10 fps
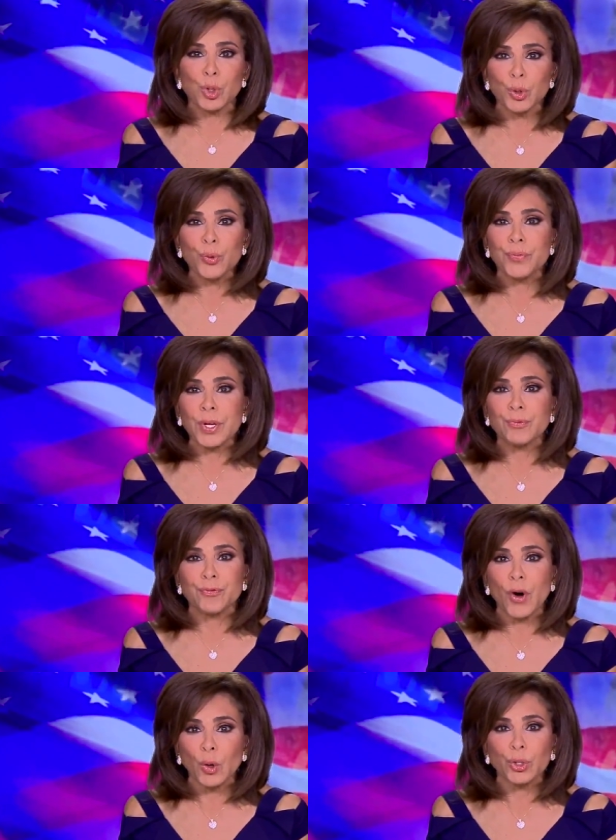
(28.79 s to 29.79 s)
prove
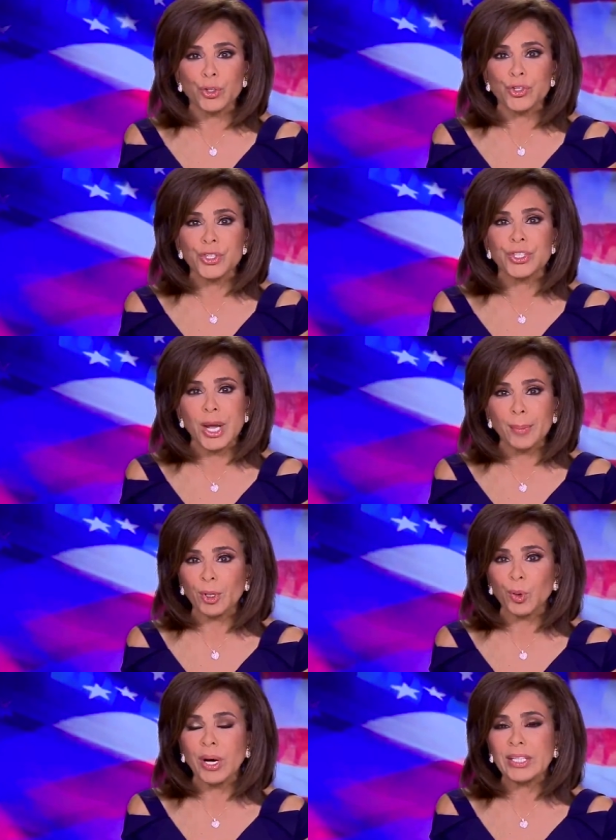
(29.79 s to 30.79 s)
that voters in
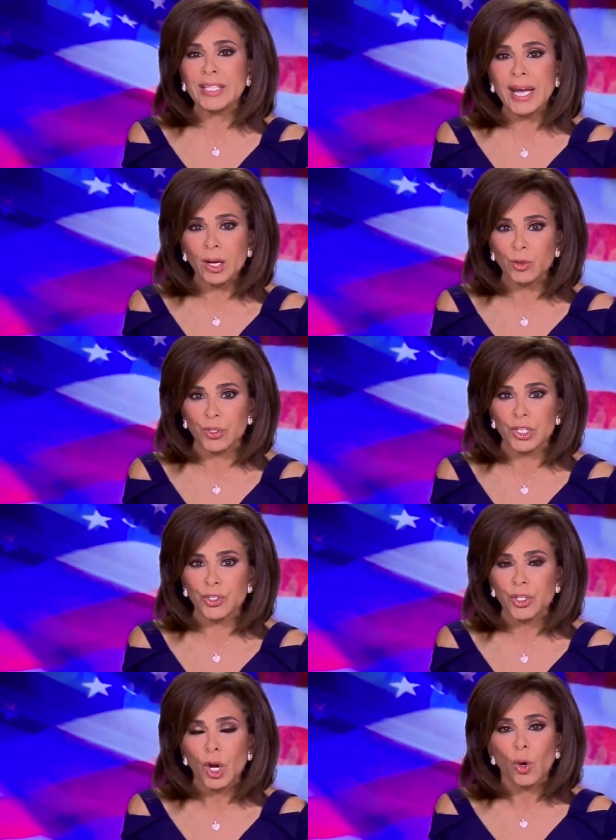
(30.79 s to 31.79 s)
Democrat
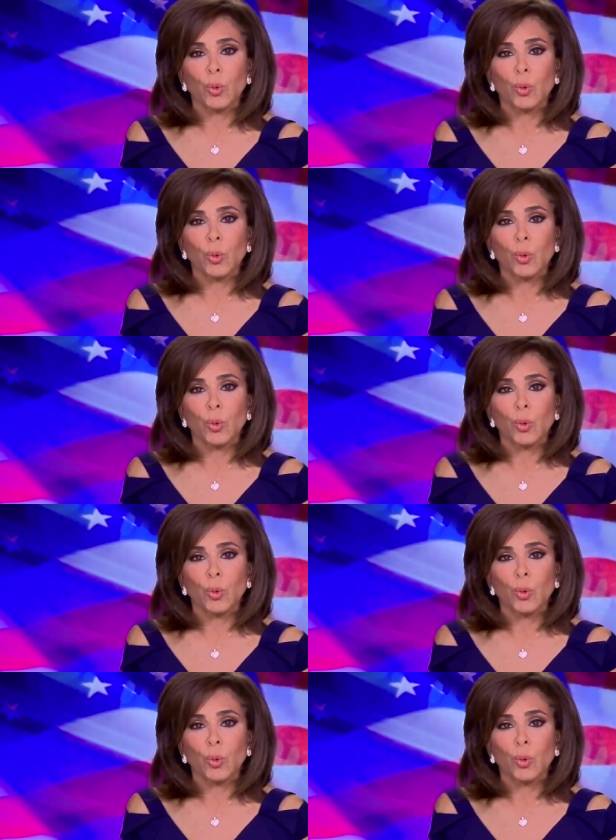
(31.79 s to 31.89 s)
counties